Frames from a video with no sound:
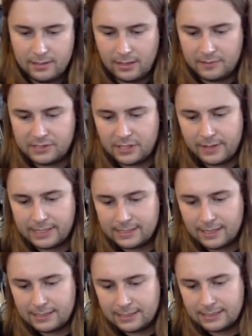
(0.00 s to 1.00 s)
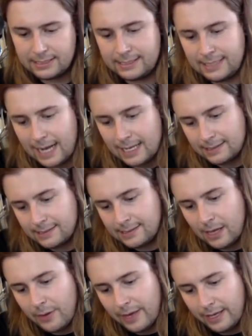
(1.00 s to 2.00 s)
so excited to start
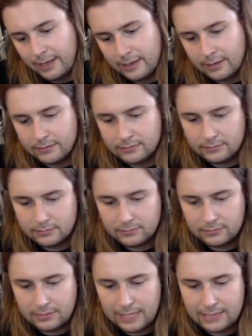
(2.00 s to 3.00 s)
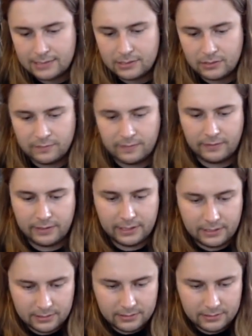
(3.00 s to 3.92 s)
sewing. That's not good.